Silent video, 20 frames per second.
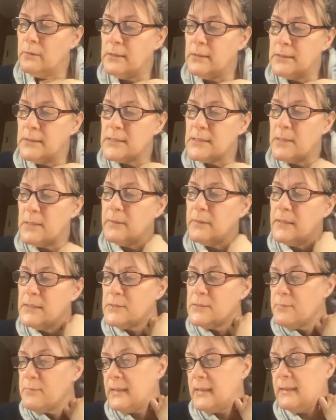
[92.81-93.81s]
The assembly
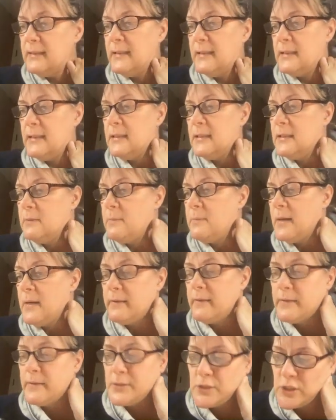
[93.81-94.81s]
is regulated
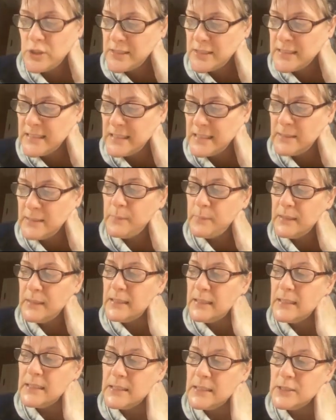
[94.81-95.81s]
by the
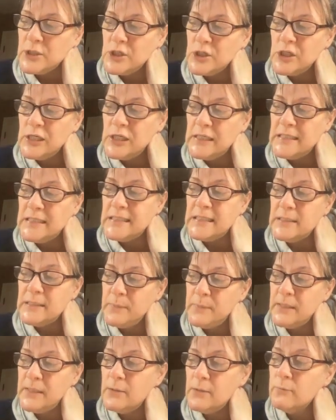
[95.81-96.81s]

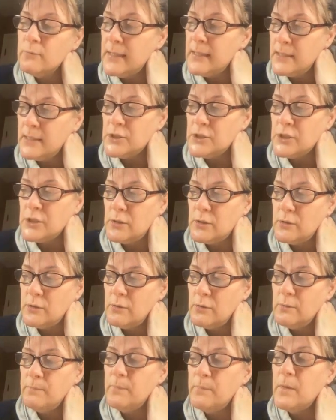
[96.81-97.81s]
GTP-GDP
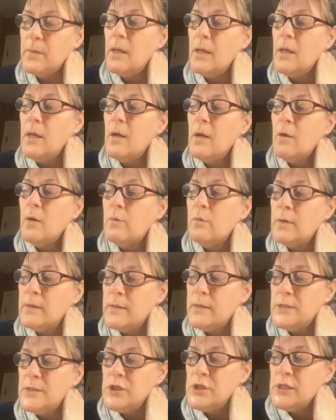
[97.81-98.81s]
ratio, where
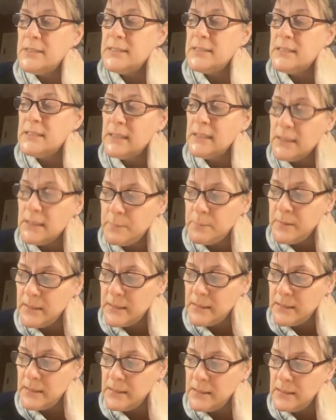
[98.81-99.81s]
the
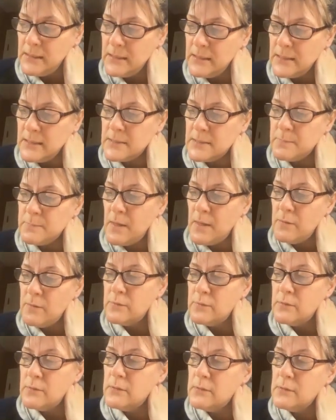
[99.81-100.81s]
GTP is
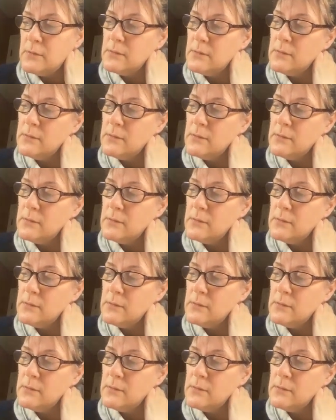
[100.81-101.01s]
bound